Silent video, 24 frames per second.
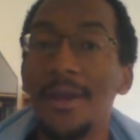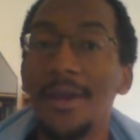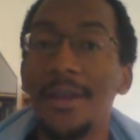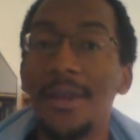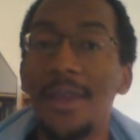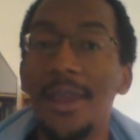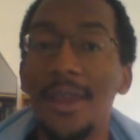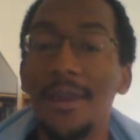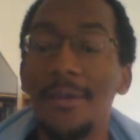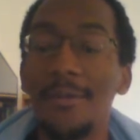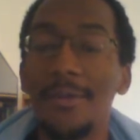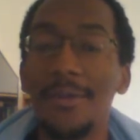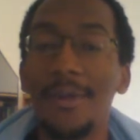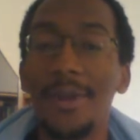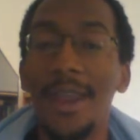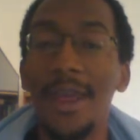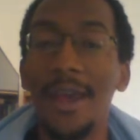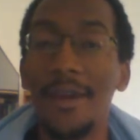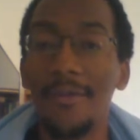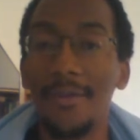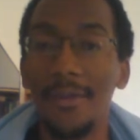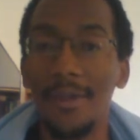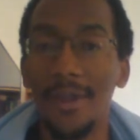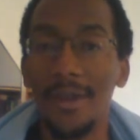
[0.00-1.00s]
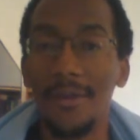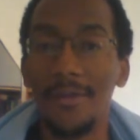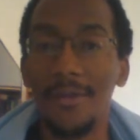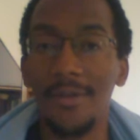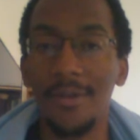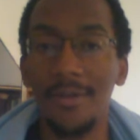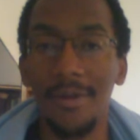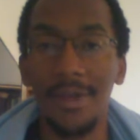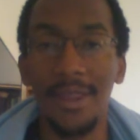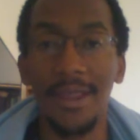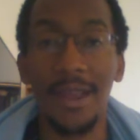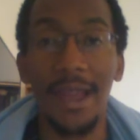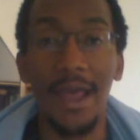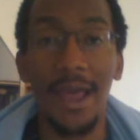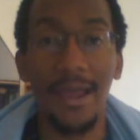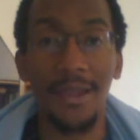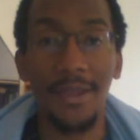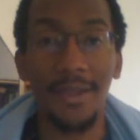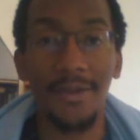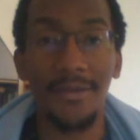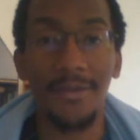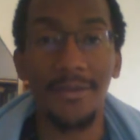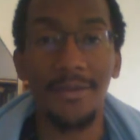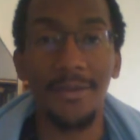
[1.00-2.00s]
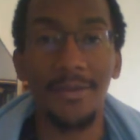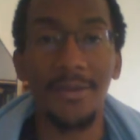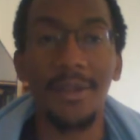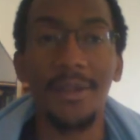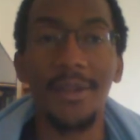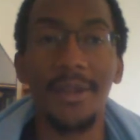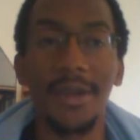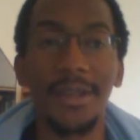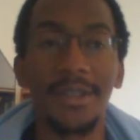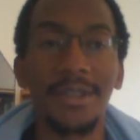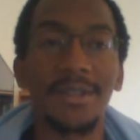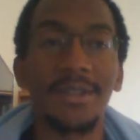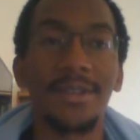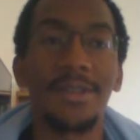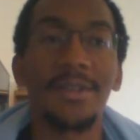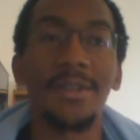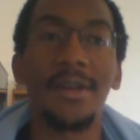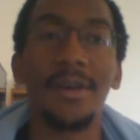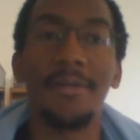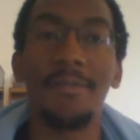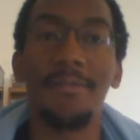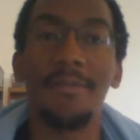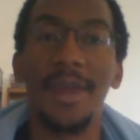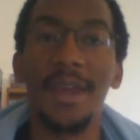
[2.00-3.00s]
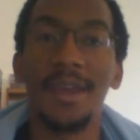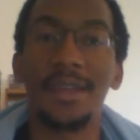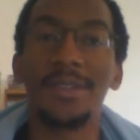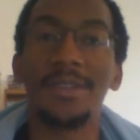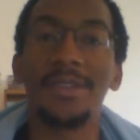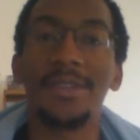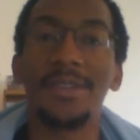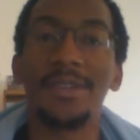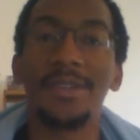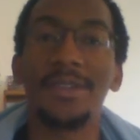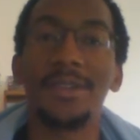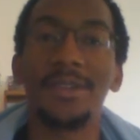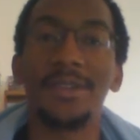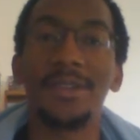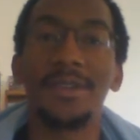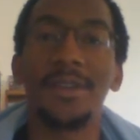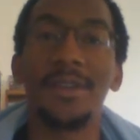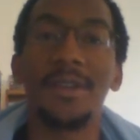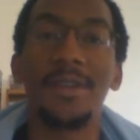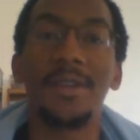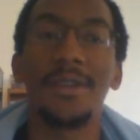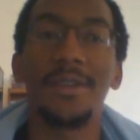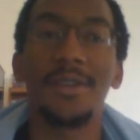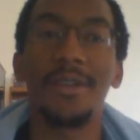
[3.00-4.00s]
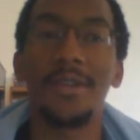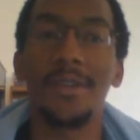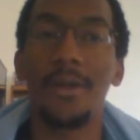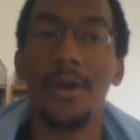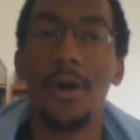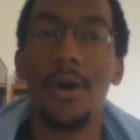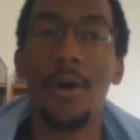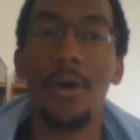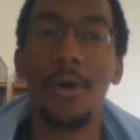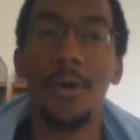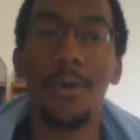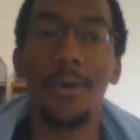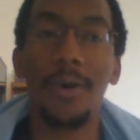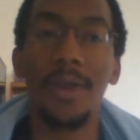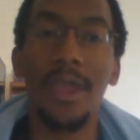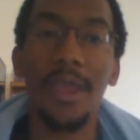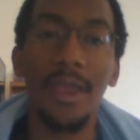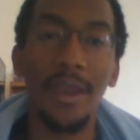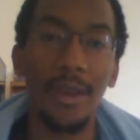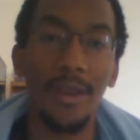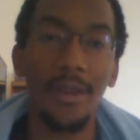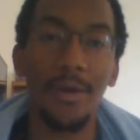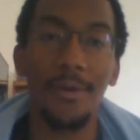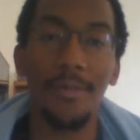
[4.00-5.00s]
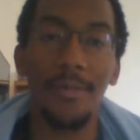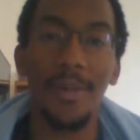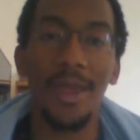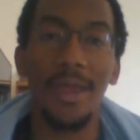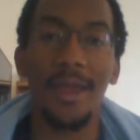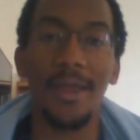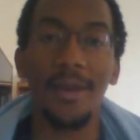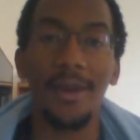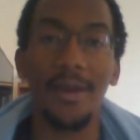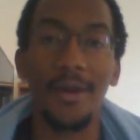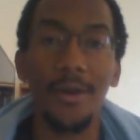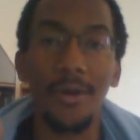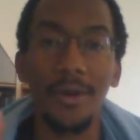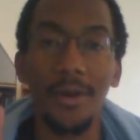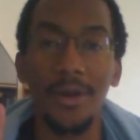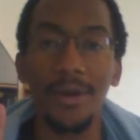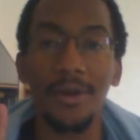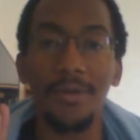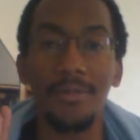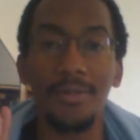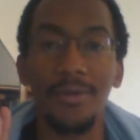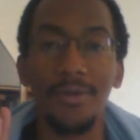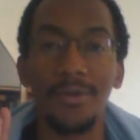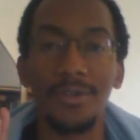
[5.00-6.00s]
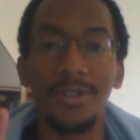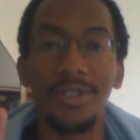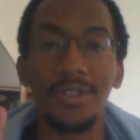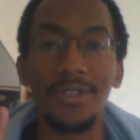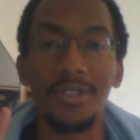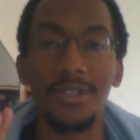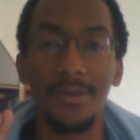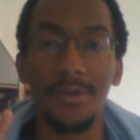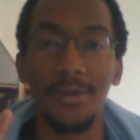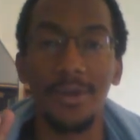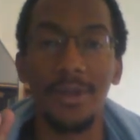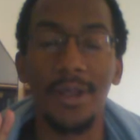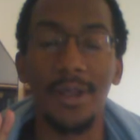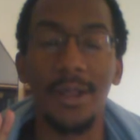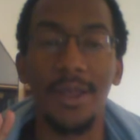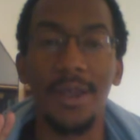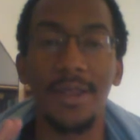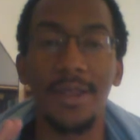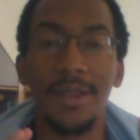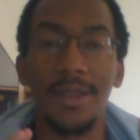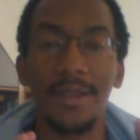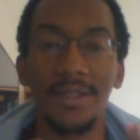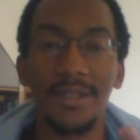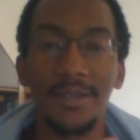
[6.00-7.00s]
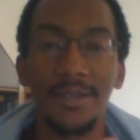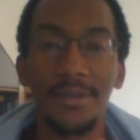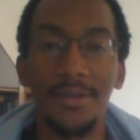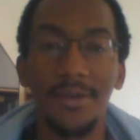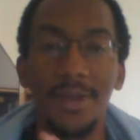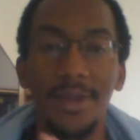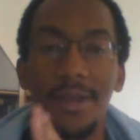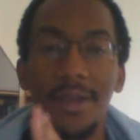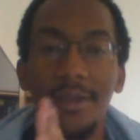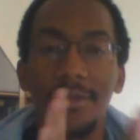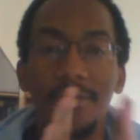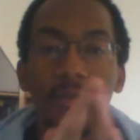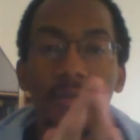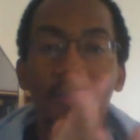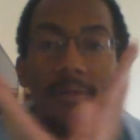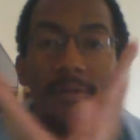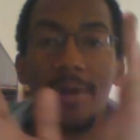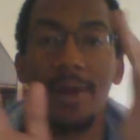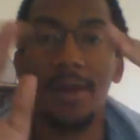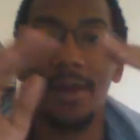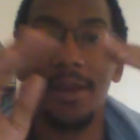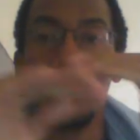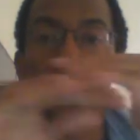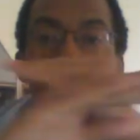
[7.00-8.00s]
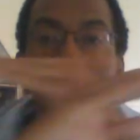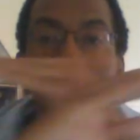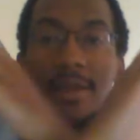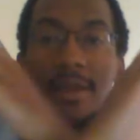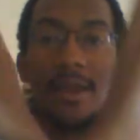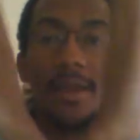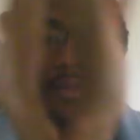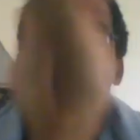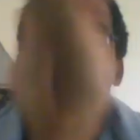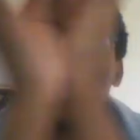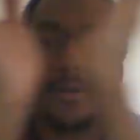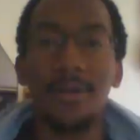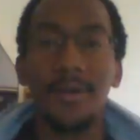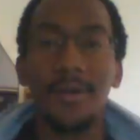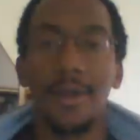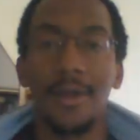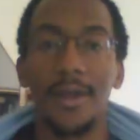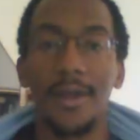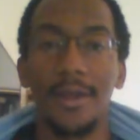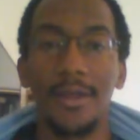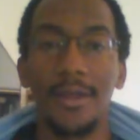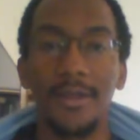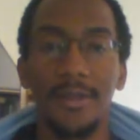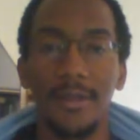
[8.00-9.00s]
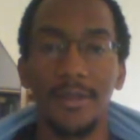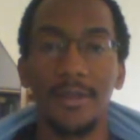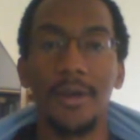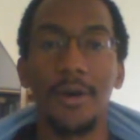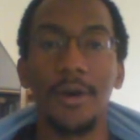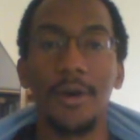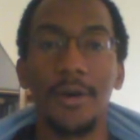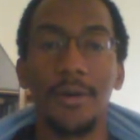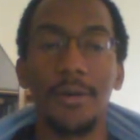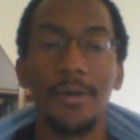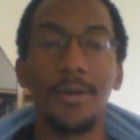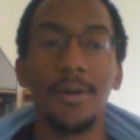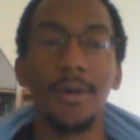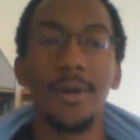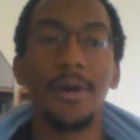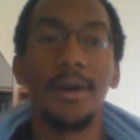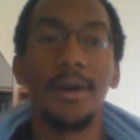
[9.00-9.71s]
Kenny will never love you the way that I love you. Thus, a message to the whole Kenny Omega Kota Ibushi storyline that's still intertwining together. So,